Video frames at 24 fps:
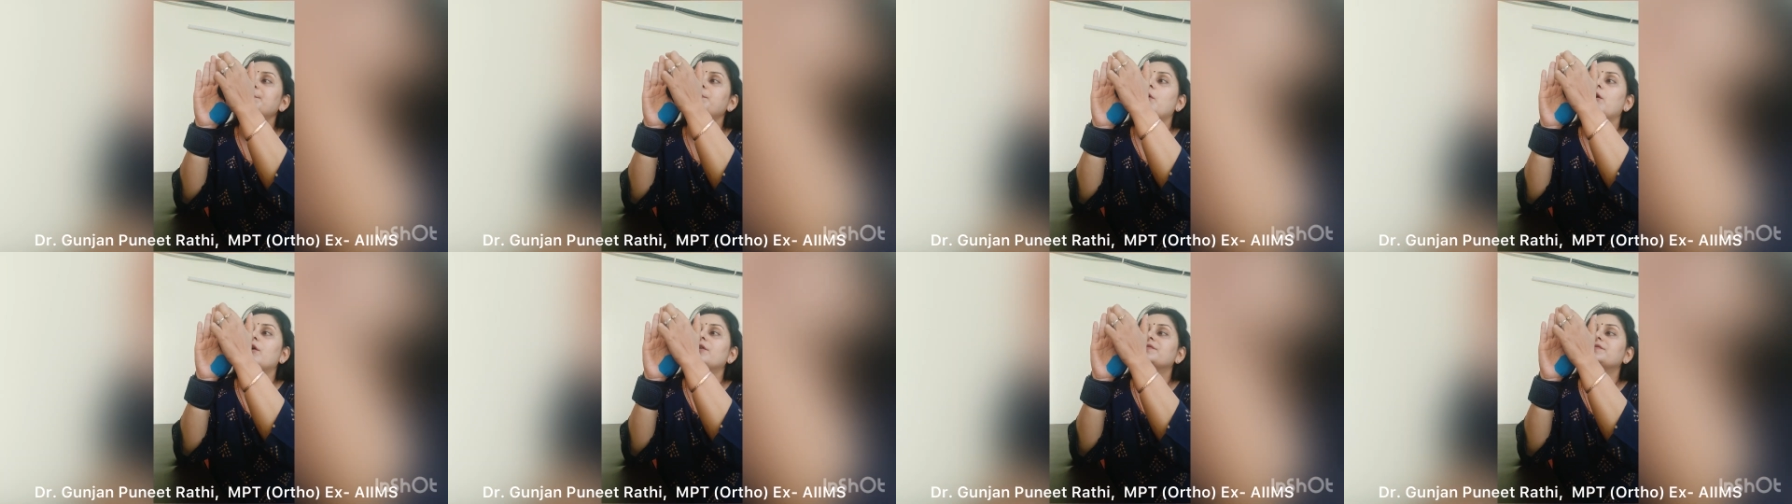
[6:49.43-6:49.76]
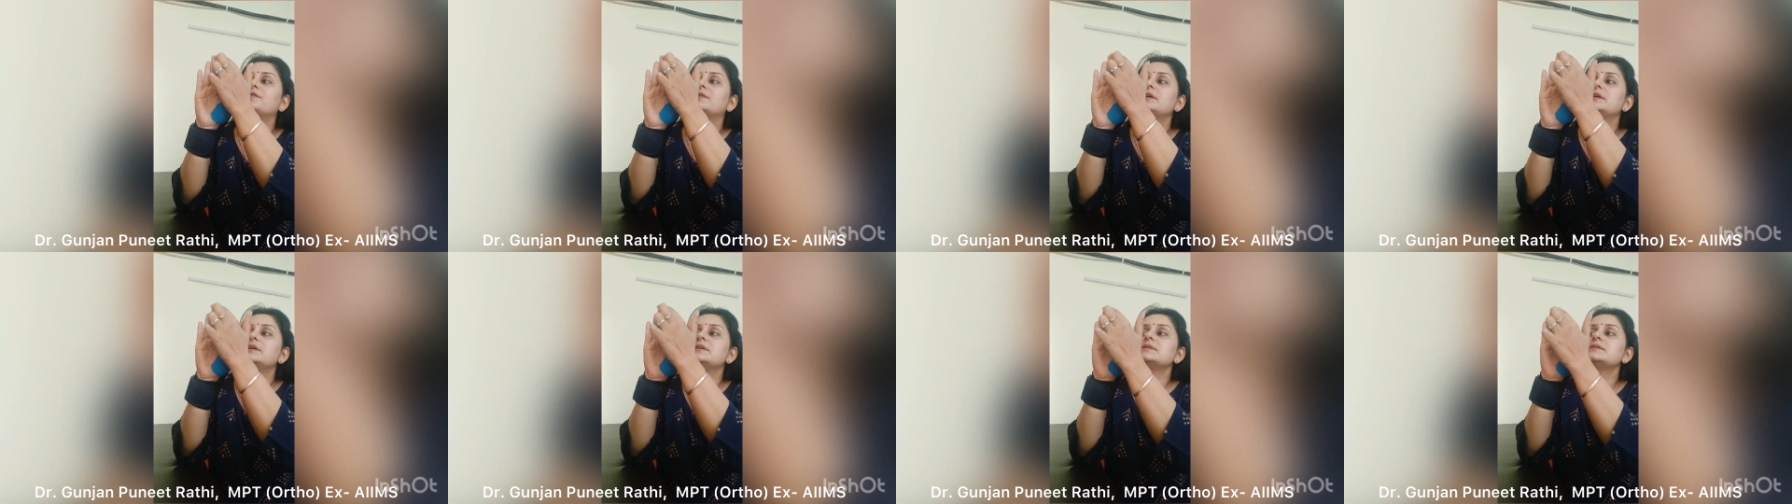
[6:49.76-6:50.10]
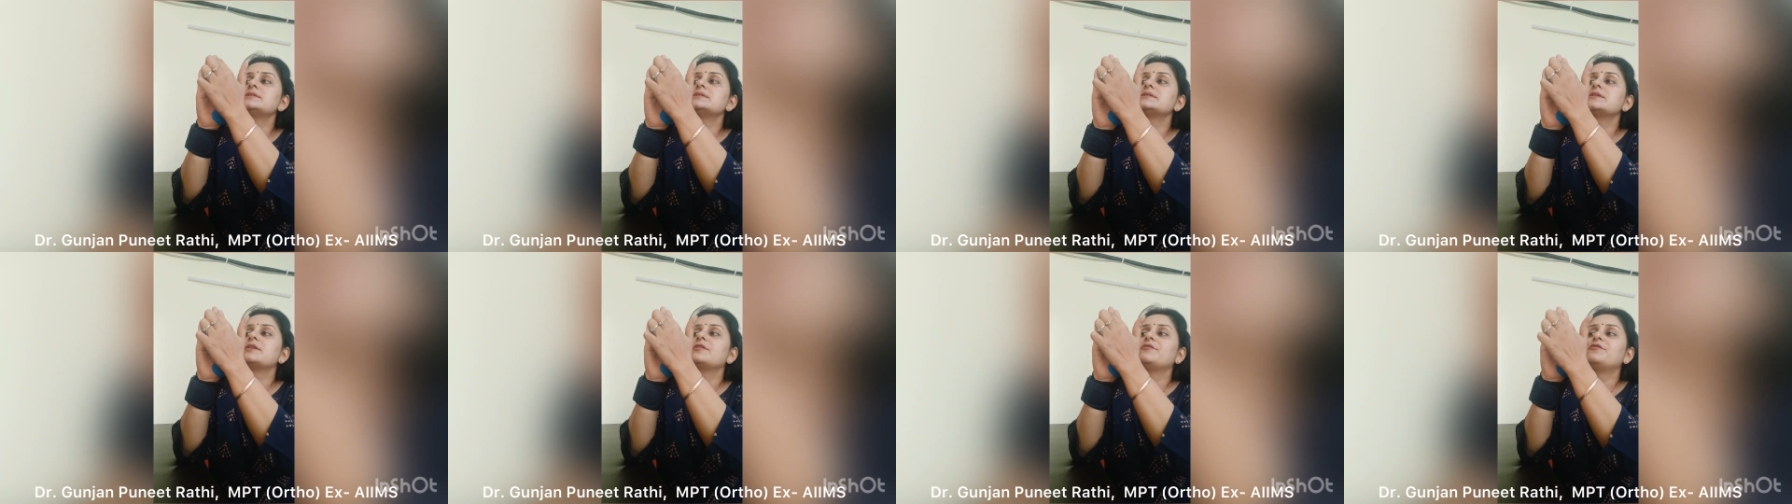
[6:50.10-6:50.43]
of
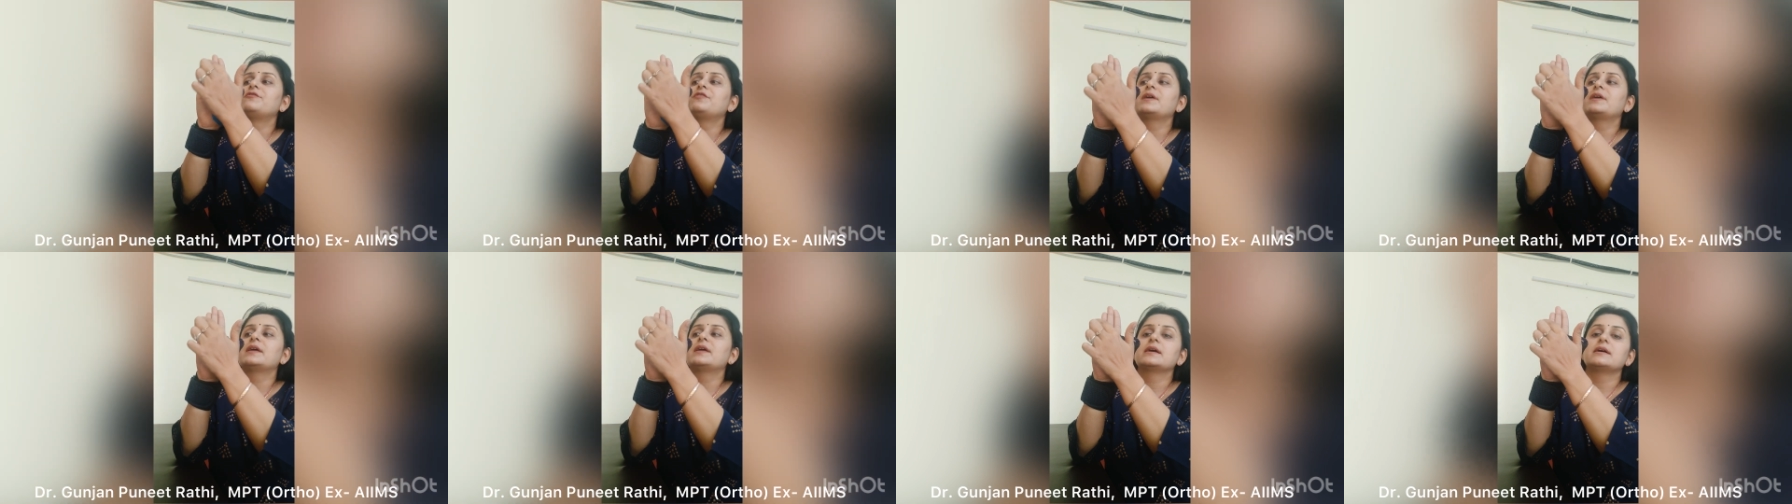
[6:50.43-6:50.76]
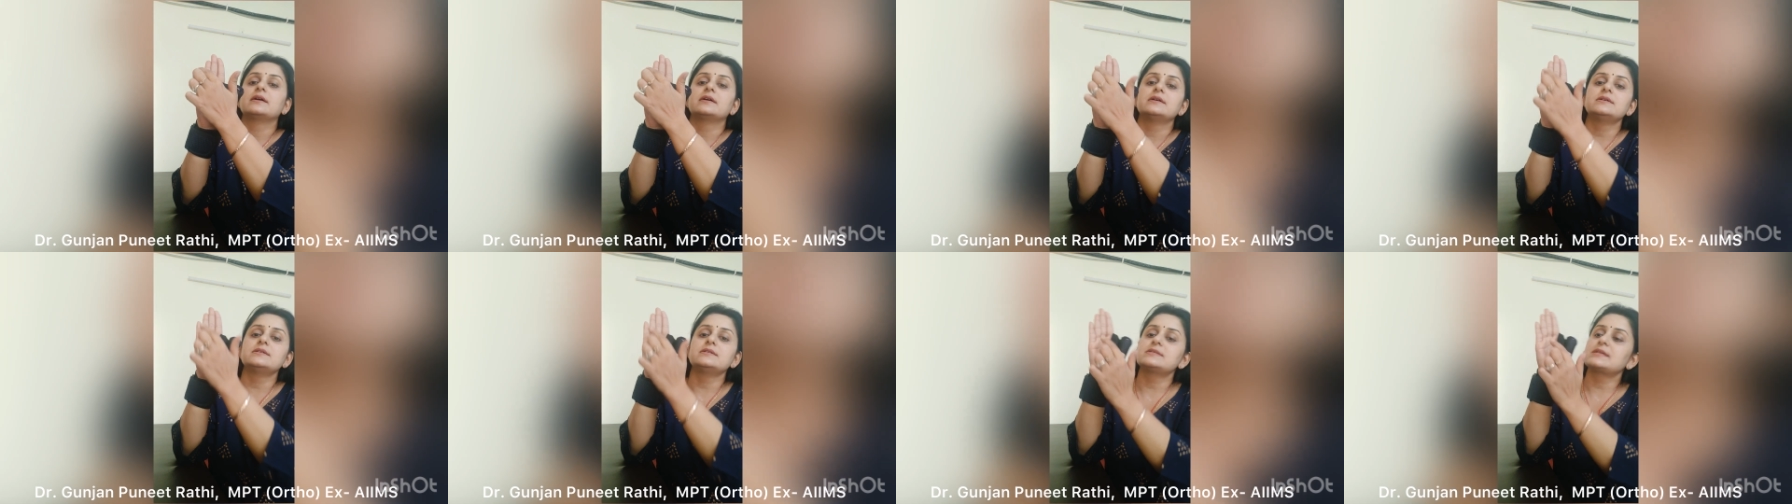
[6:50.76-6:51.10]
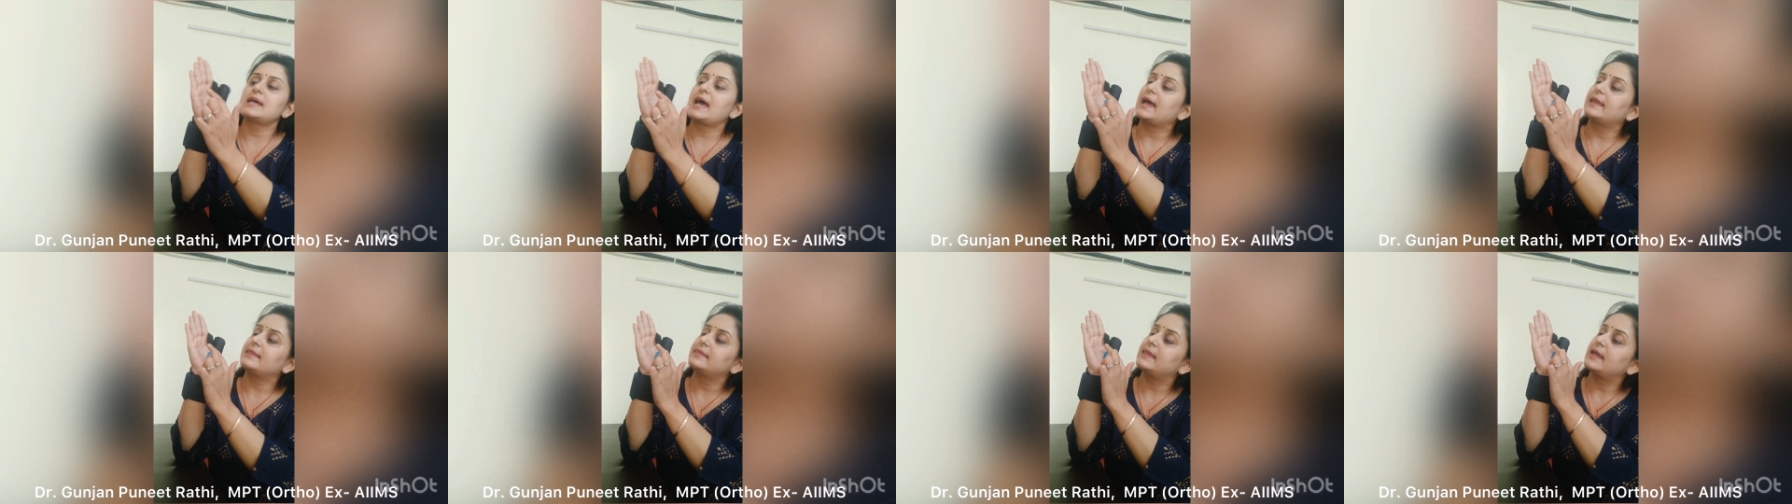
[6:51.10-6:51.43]
these fingers
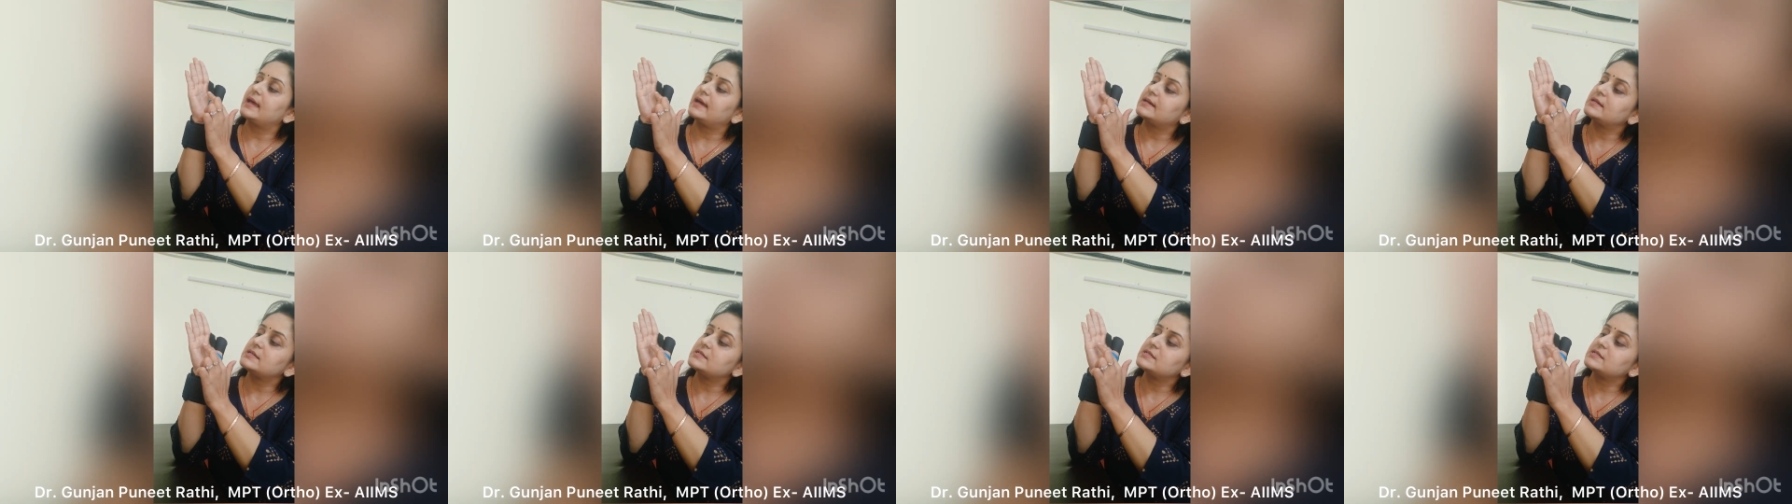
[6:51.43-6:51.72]
and there is a